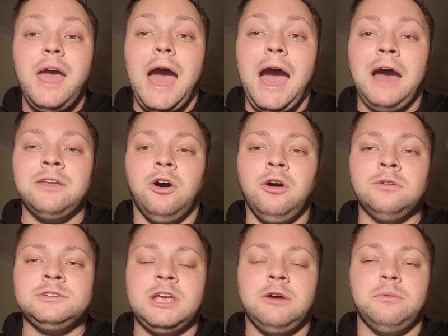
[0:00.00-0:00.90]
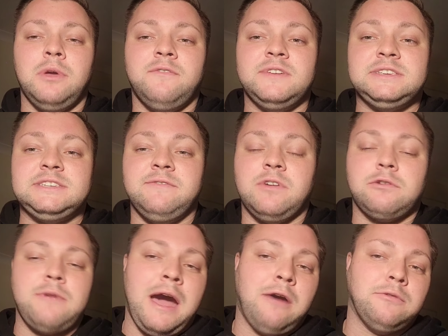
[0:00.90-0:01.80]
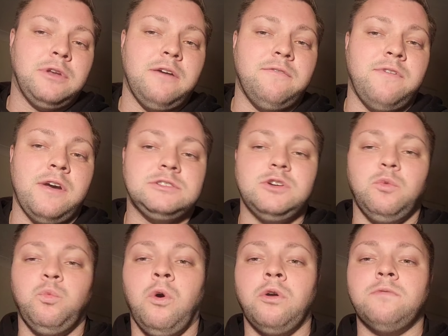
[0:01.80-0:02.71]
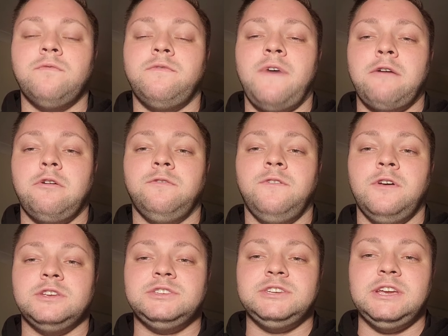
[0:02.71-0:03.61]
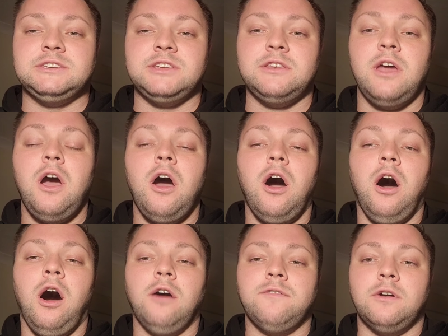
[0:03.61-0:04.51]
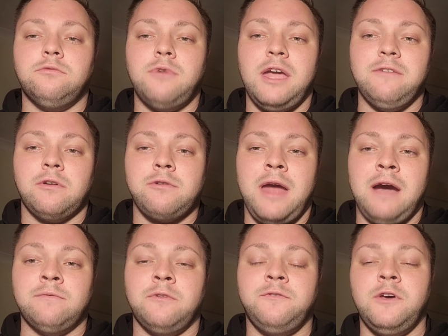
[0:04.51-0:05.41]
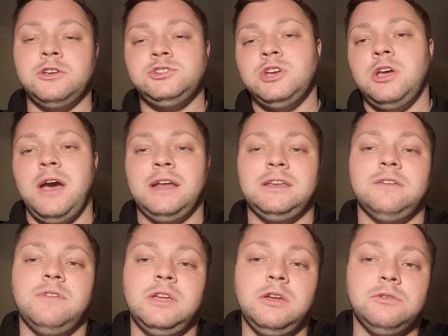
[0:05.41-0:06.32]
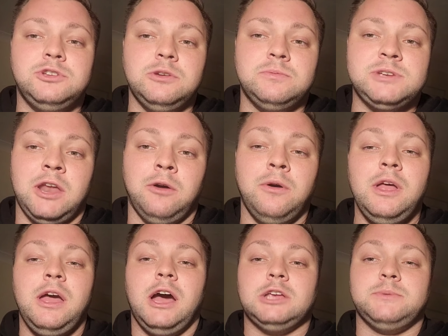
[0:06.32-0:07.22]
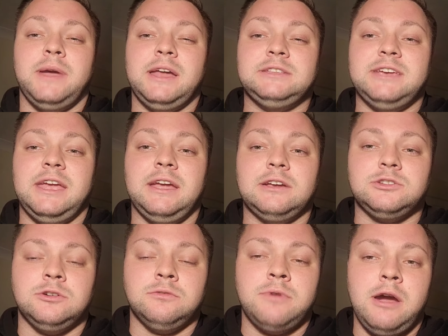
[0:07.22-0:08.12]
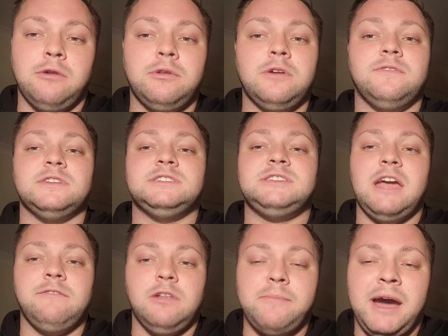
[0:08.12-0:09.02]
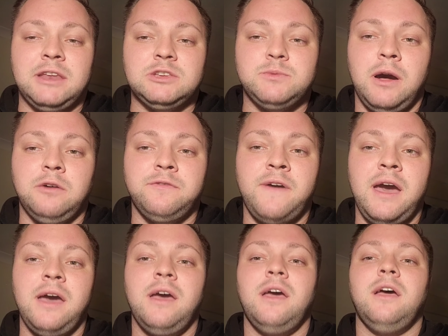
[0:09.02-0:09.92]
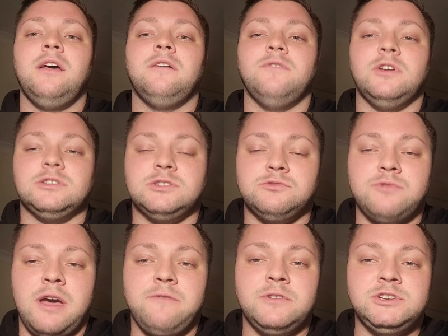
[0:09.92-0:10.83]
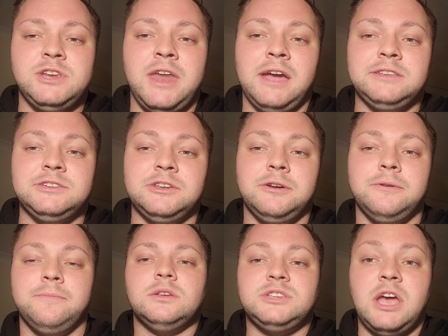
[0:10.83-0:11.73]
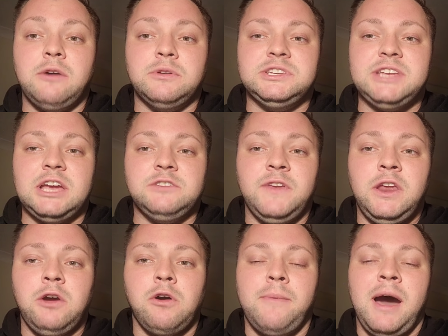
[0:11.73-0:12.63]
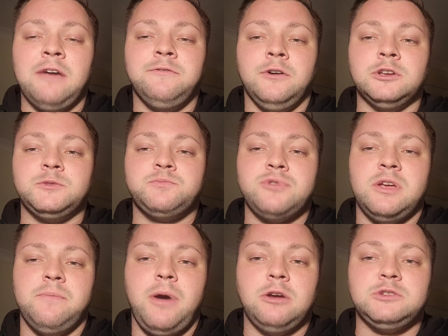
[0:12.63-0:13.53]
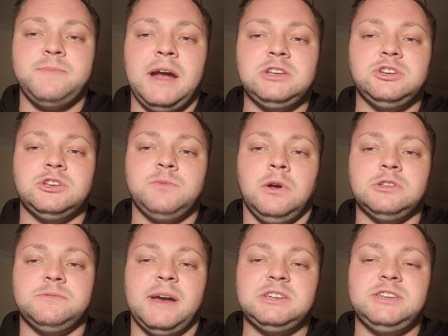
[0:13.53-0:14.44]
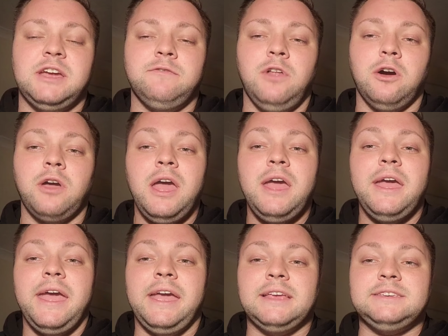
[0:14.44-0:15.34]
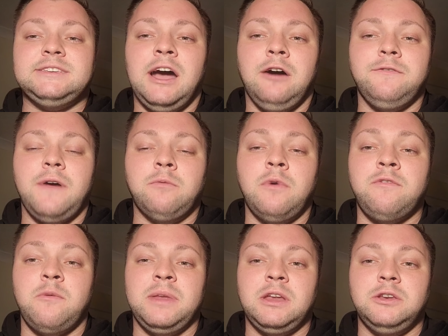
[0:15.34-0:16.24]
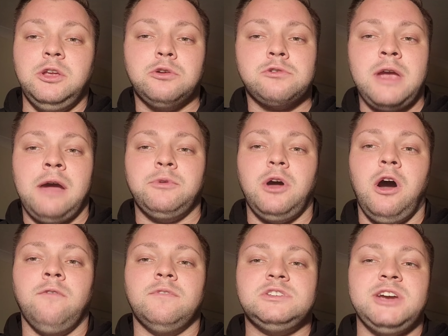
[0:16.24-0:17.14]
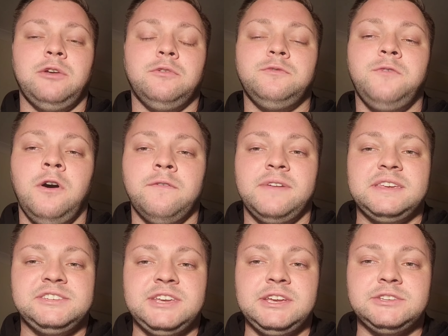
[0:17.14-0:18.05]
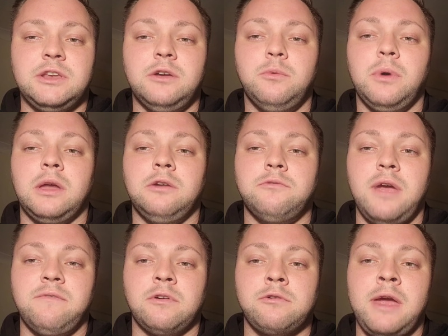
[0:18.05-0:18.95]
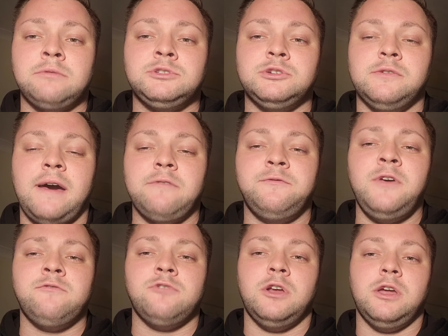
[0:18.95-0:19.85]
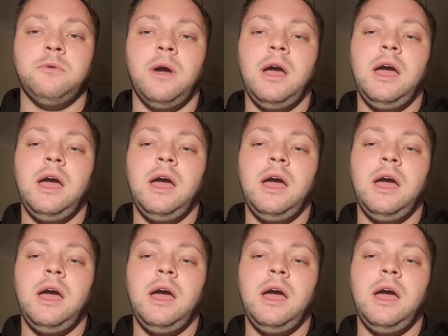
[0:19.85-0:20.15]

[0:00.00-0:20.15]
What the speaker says: and also we are visiting the ground that won the very first season of Rate the Ground, the first year I did the YouTube channel, as we head to Inkersall Road for Staveley Miners Welfare versus Retford United. So in today's video I've got my thoughts pre and post match, as well as match day vlog itself, and with it being a new ground on the channel for this season, we're going to rate the ground. So without further ado,